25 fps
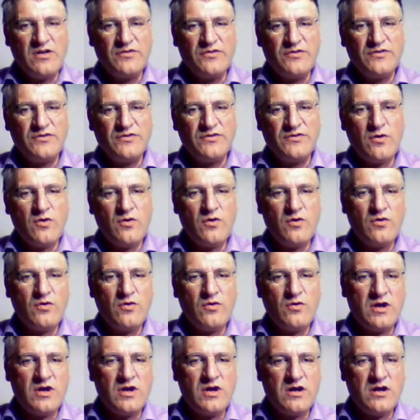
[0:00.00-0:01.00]

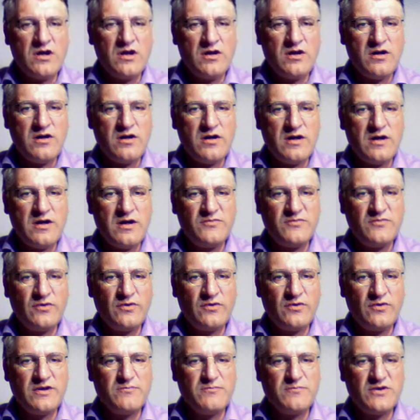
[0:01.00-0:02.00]
So I'm
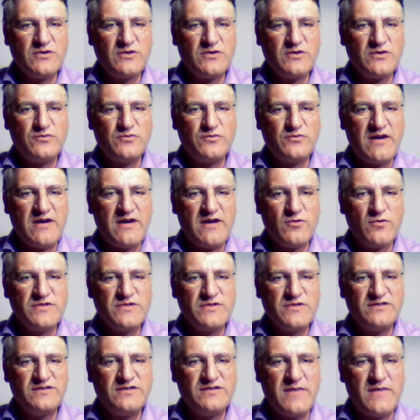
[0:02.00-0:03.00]
sorry because we have all
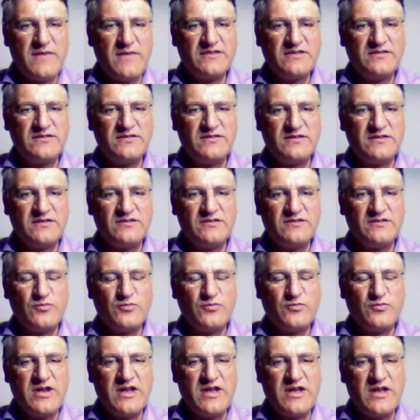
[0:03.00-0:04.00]
these masses and
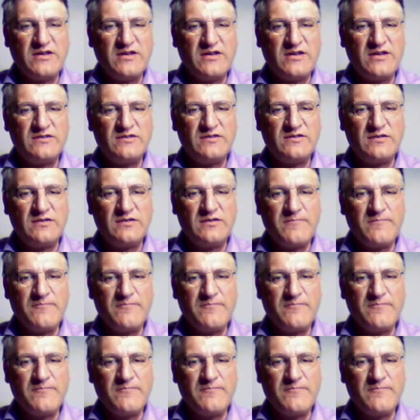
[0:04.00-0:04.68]
springs.